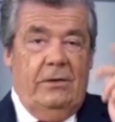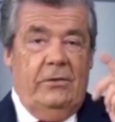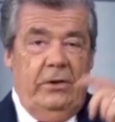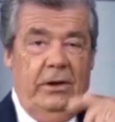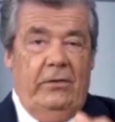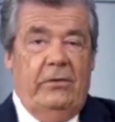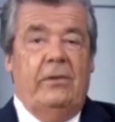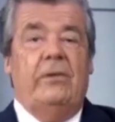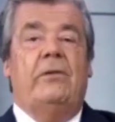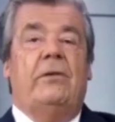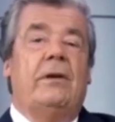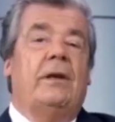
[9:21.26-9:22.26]

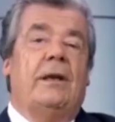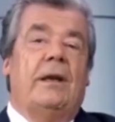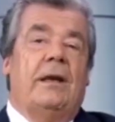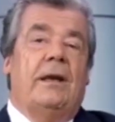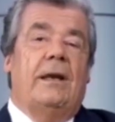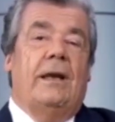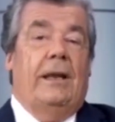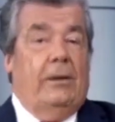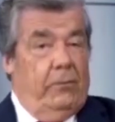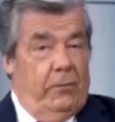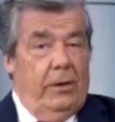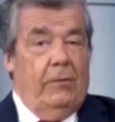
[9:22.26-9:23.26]
Jesus, and the
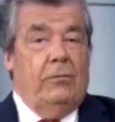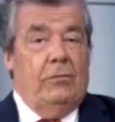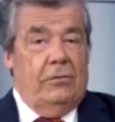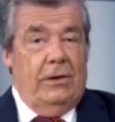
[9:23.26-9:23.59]
faithful